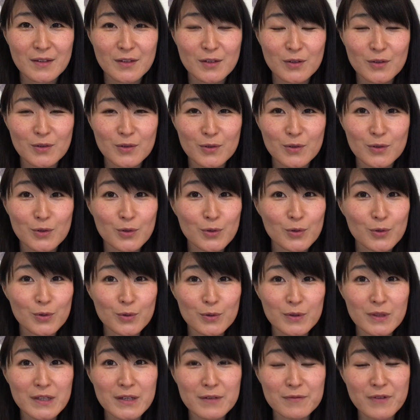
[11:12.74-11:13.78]
you
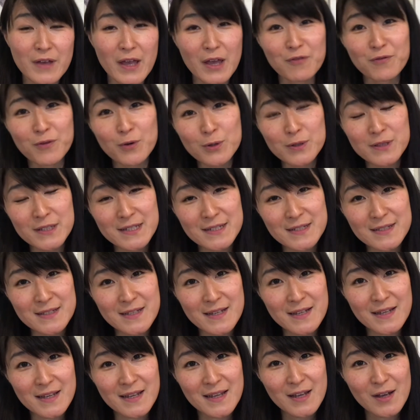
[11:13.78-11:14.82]
live
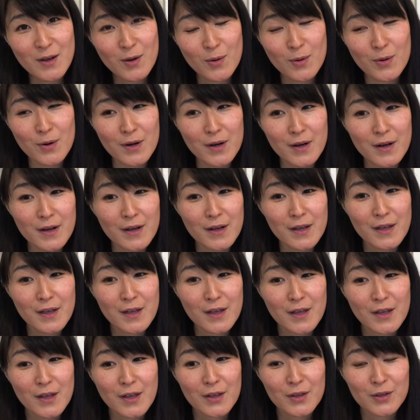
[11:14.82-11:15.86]
effortlessly or
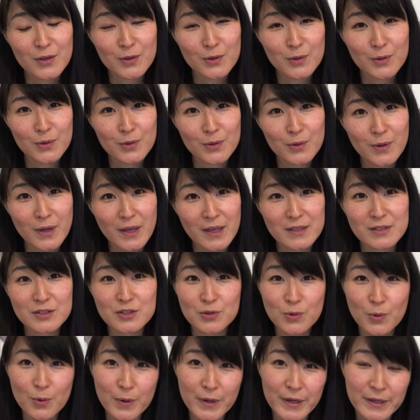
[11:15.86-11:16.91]
you
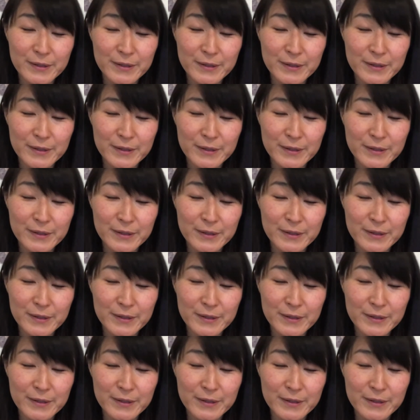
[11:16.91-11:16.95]
enjoy.